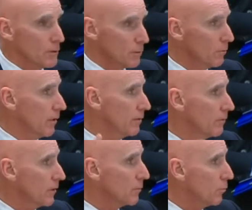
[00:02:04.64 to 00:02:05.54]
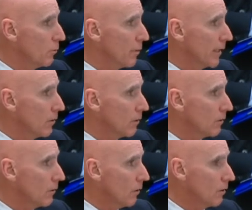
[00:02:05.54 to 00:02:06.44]
is to provide fixed broadband,
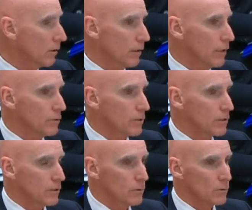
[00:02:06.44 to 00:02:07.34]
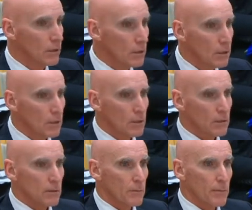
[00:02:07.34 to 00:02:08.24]
not, not enter into
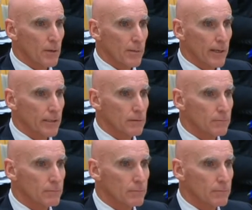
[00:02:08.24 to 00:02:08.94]
the mobile market.